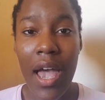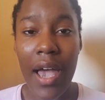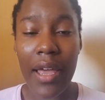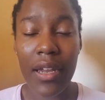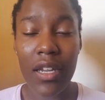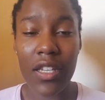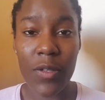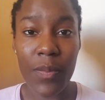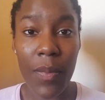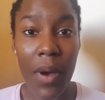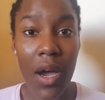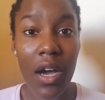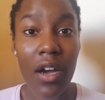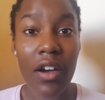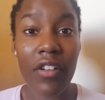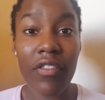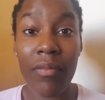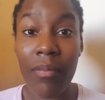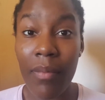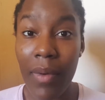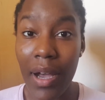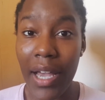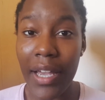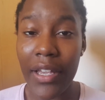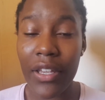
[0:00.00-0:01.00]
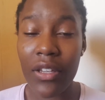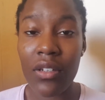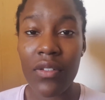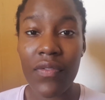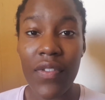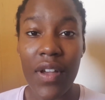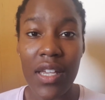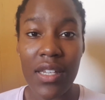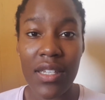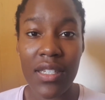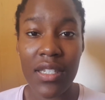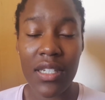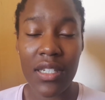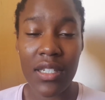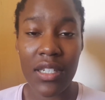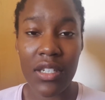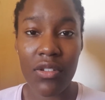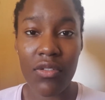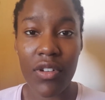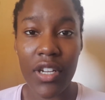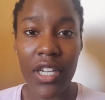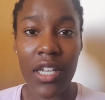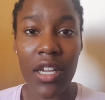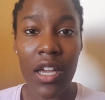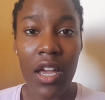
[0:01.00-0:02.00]
And as part of my university
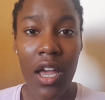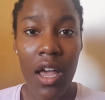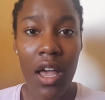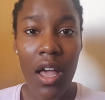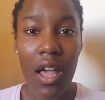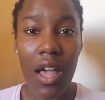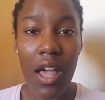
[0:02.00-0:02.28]
degree,